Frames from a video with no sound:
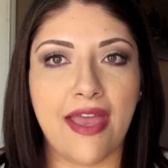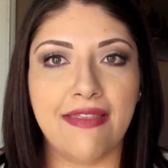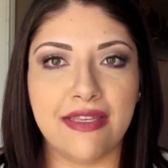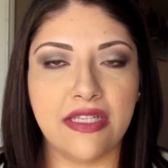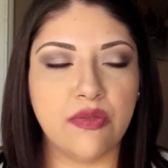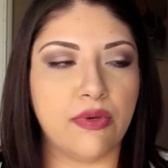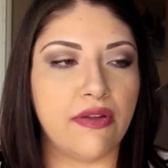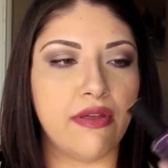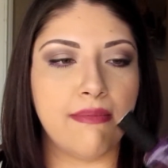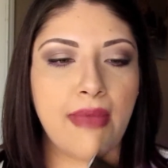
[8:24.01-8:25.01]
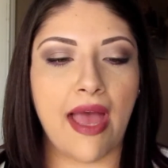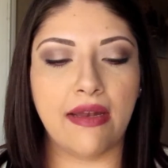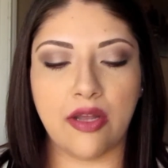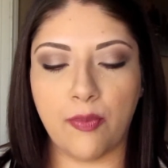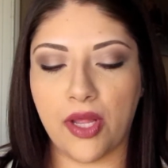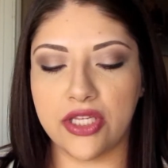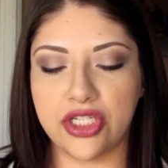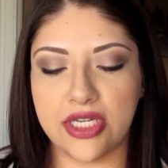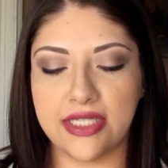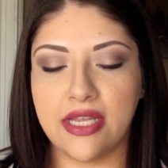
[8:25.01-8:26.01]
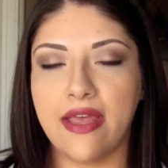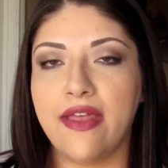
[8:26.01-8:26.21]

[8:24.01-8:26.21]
and this is one of their matte nail polishes.